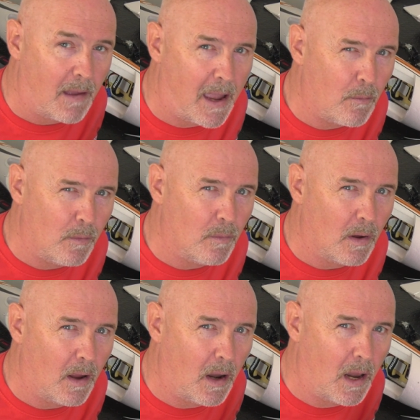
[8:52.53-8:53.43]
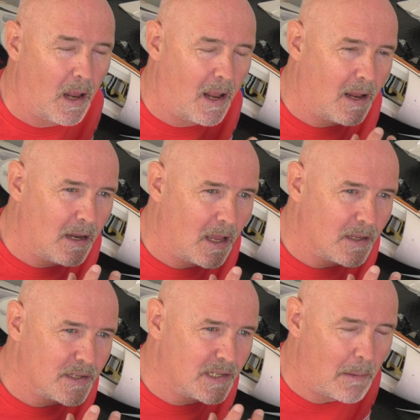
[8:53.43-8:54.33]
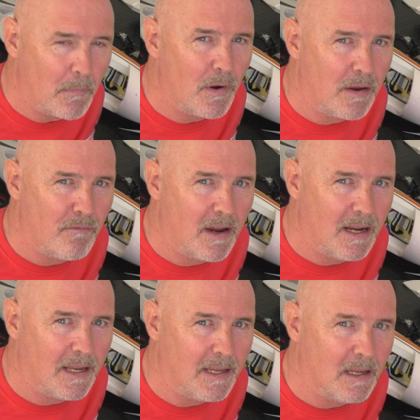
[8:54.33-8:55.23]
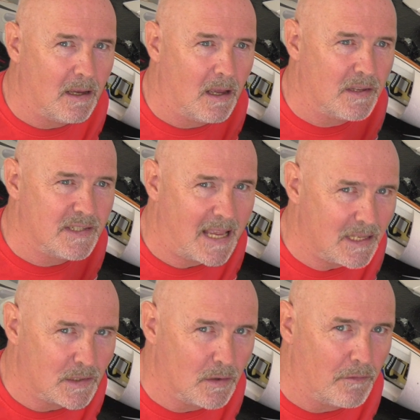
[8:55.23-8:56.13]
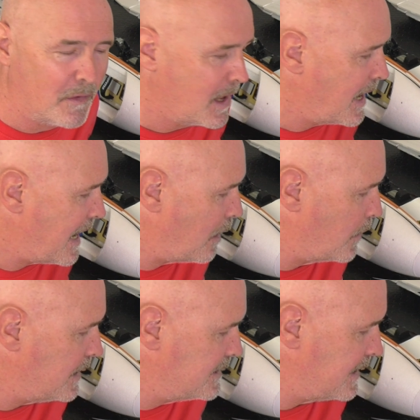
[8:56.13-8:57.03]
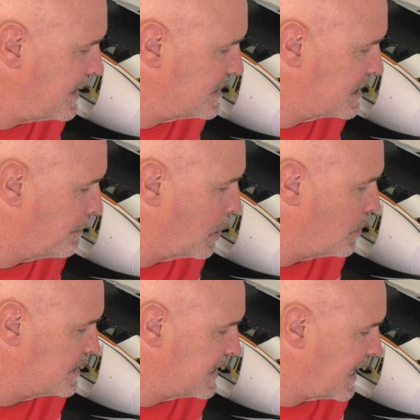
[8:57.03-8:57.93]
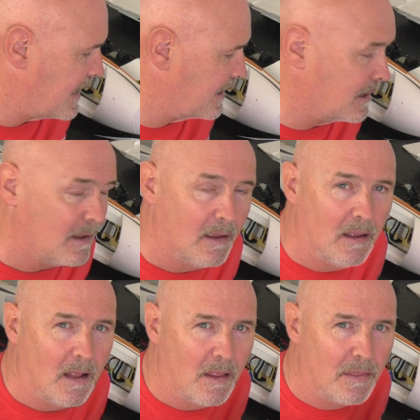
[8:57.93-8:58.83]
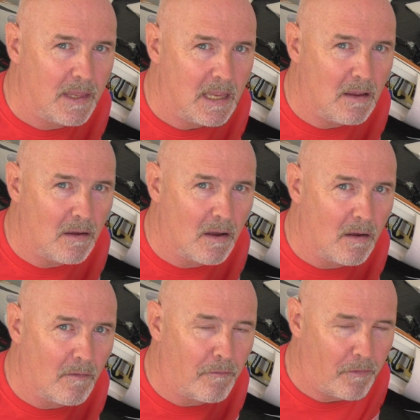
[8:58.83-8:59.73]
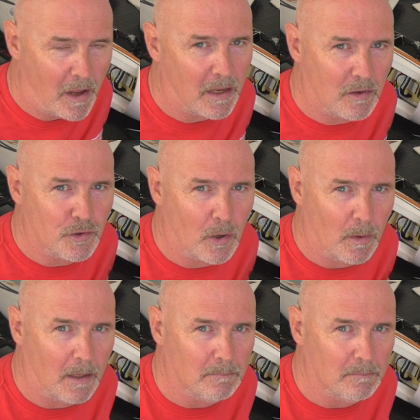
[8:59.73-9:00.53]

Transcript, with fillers: how a summary, really, a sense of how easy it is to put together the flight controller.